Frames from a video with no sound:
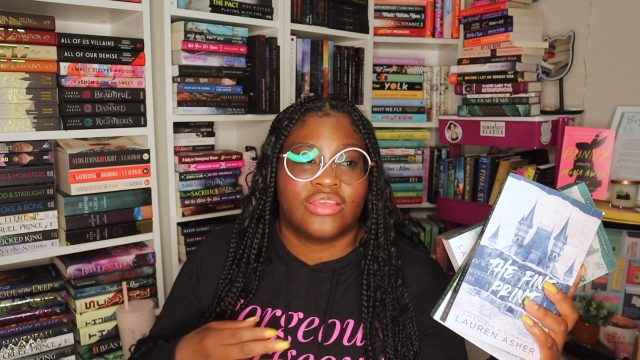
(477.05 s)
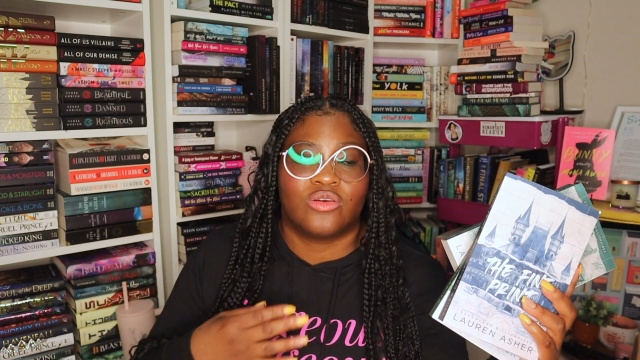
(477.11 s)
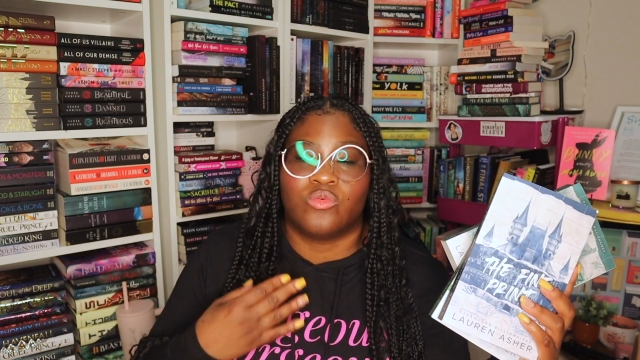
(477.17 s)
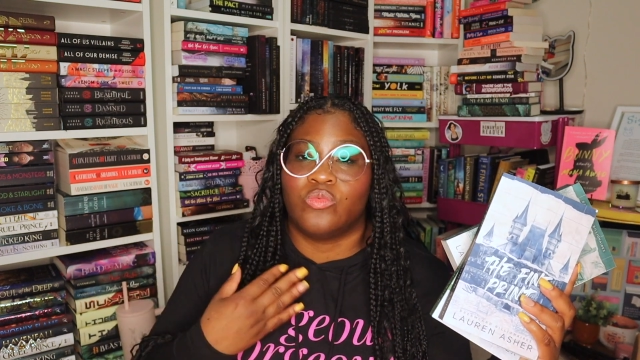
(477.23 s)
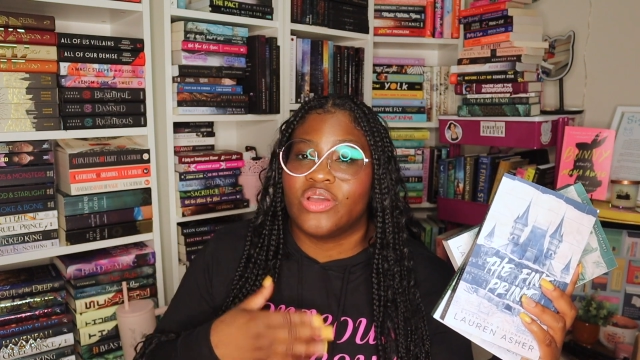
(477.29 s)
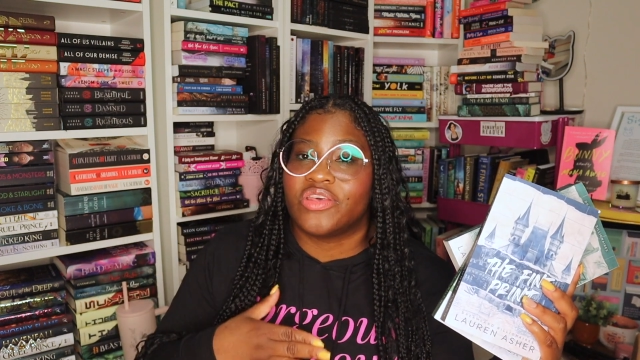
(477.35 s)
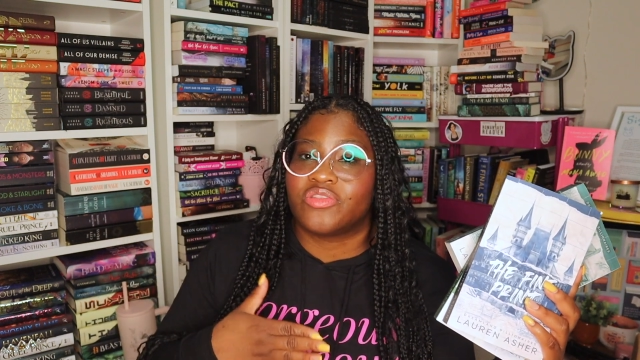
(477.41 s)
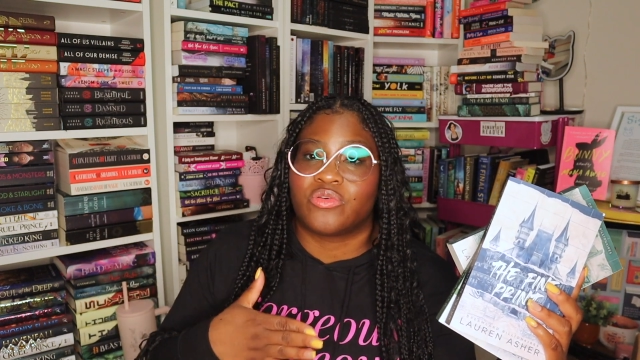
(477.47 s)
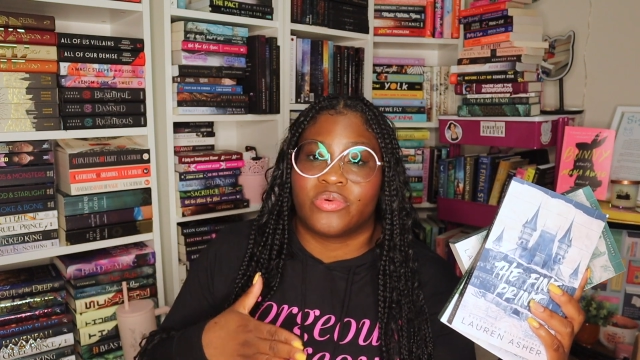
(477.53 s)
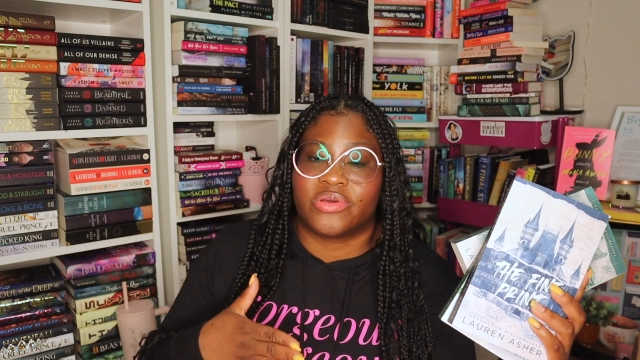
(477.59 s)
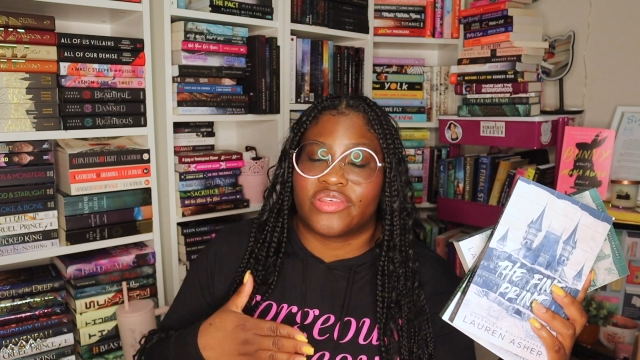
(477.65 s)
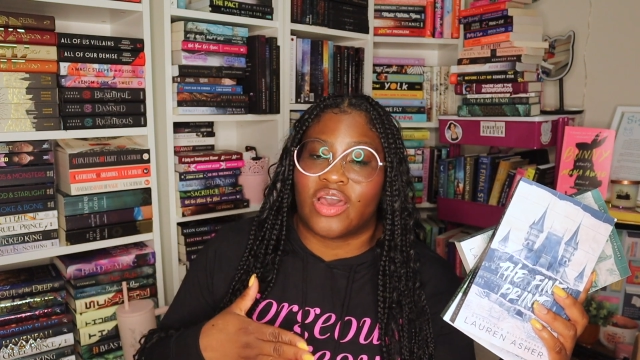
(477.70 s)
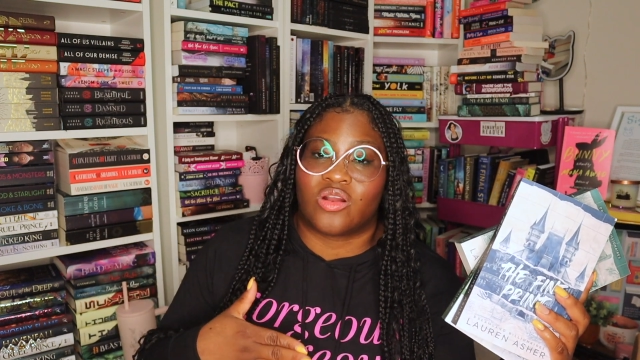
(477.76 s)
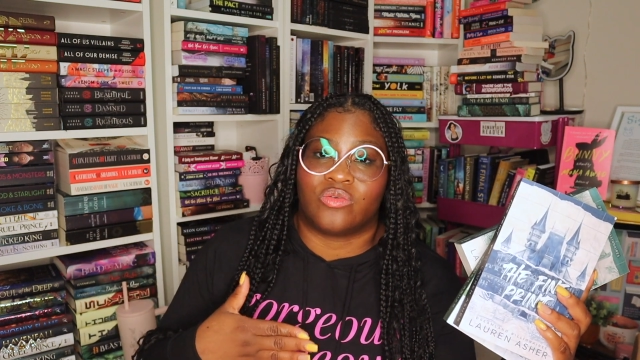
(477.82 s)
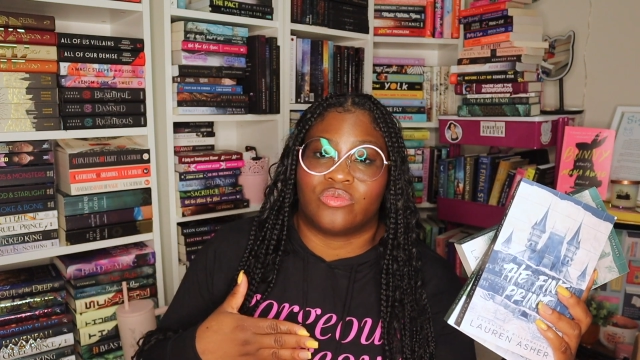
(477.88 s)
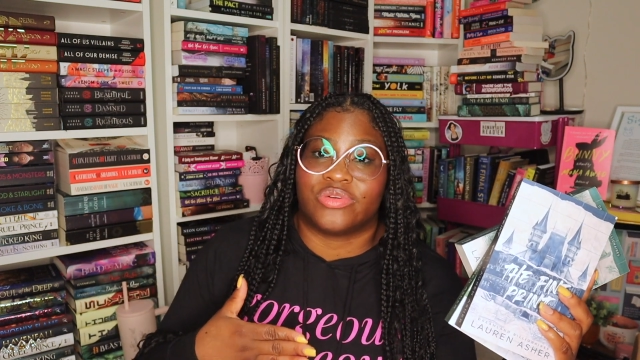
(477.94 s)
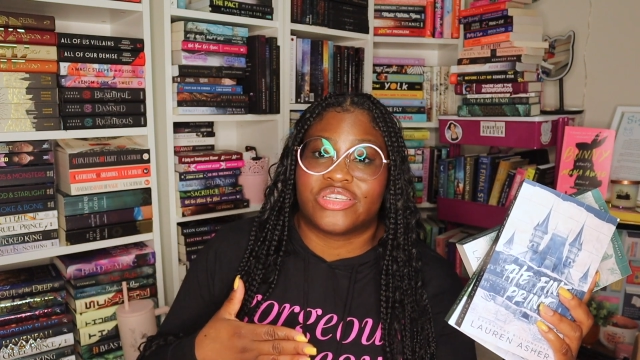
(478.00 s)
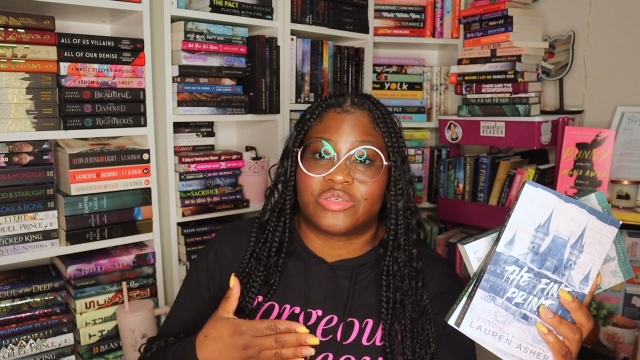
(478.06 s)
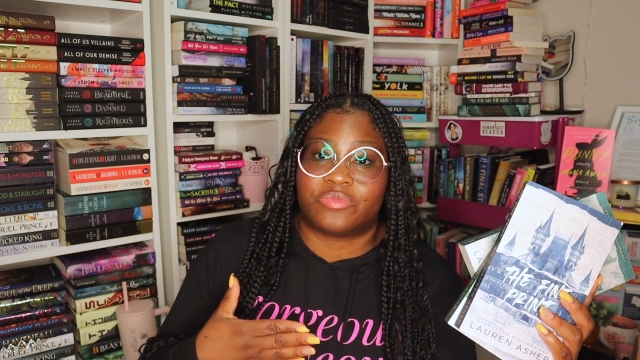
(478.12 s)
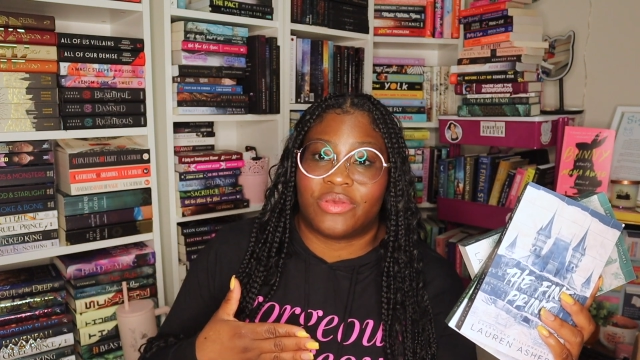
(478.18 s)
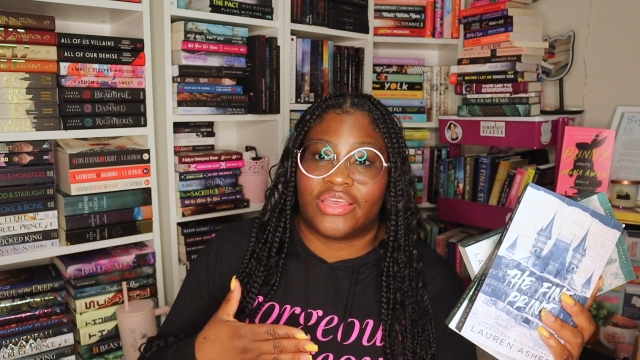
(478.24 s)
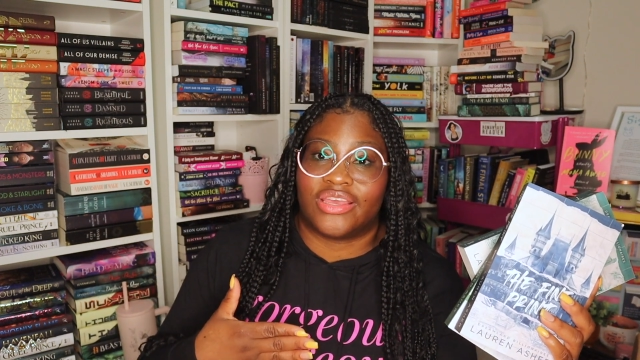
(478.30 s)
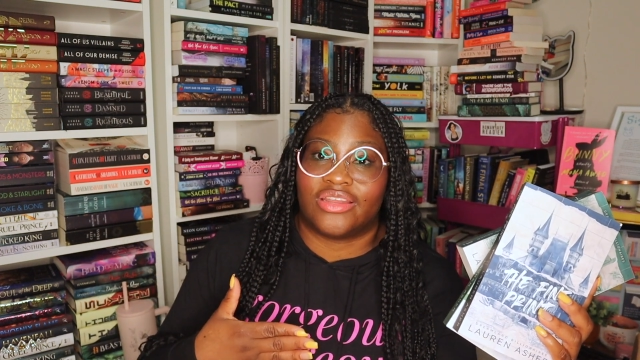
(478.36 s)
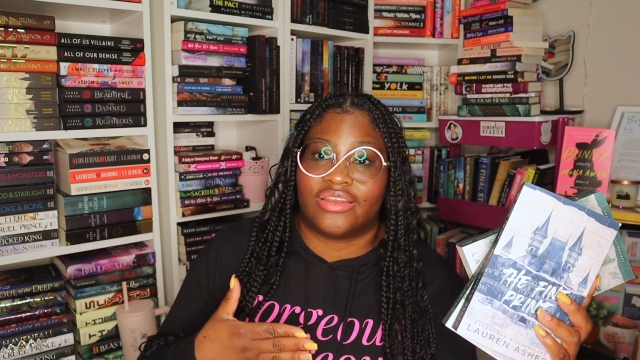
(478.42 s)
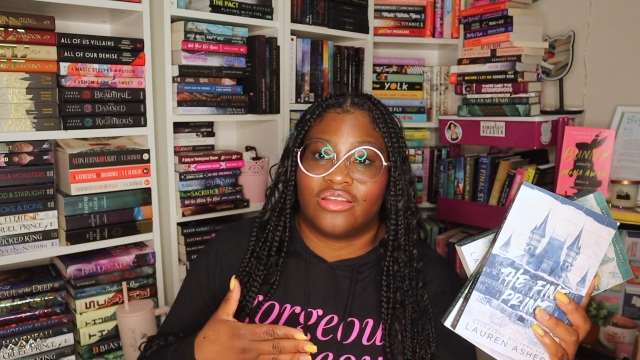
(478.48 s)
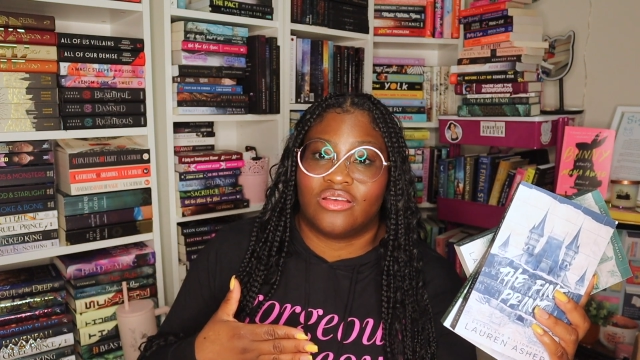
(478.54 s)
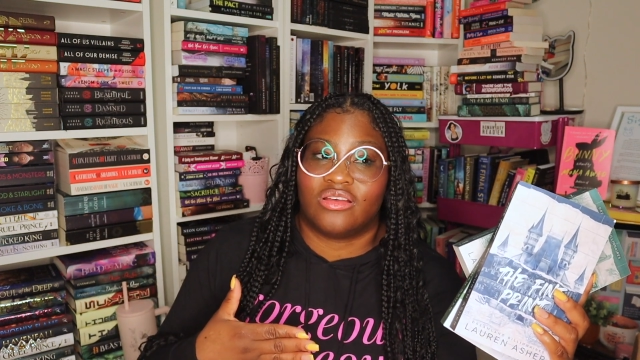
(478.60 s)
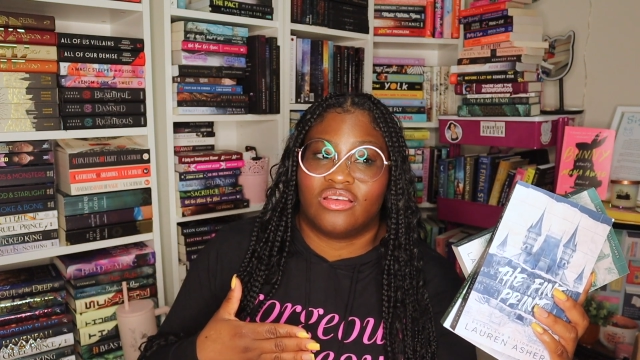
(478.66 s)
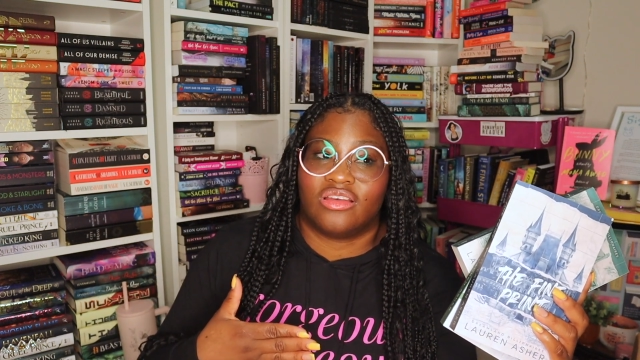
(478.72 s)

with or without a wristband.